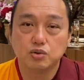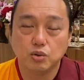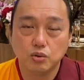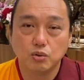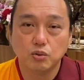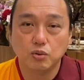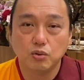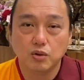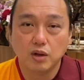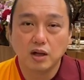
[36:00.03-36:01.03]
don't know
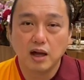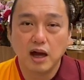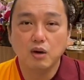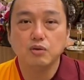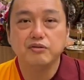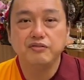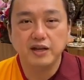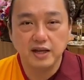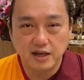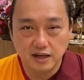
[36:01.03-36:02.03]
how to
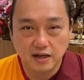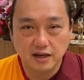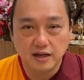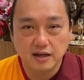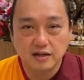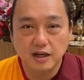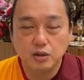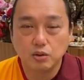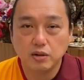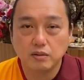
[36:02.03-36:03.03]
fit in. They
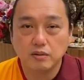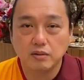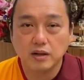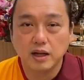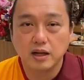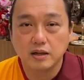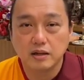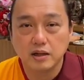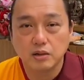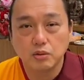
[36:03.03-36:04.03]
don't
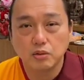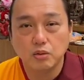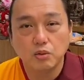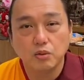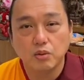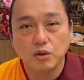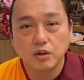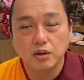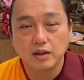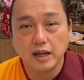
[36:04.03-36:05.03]
know who
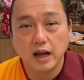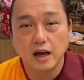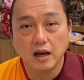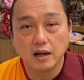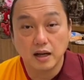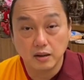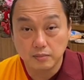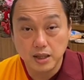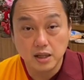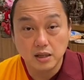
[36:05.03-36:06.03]
they are. Like
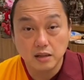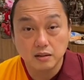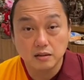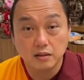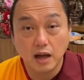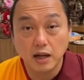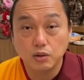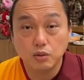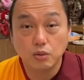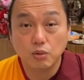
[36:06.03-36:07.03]
me, I
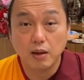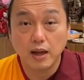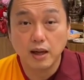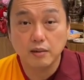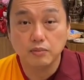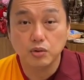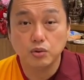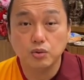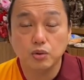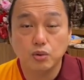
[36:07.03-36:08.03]
don't know who I am.
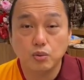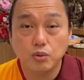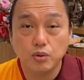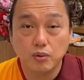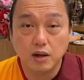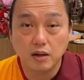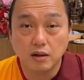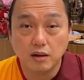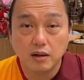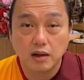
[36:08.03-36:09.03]
You don't know who you are.
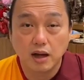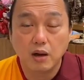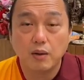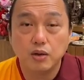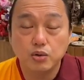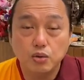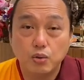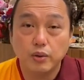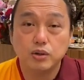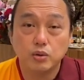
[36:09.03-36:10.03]
How are you
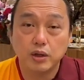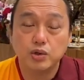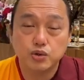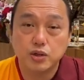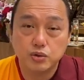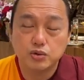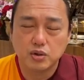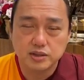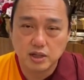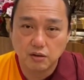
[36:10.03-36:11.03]
going to introduce
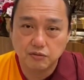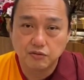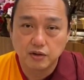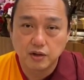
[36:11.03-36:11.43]
yourself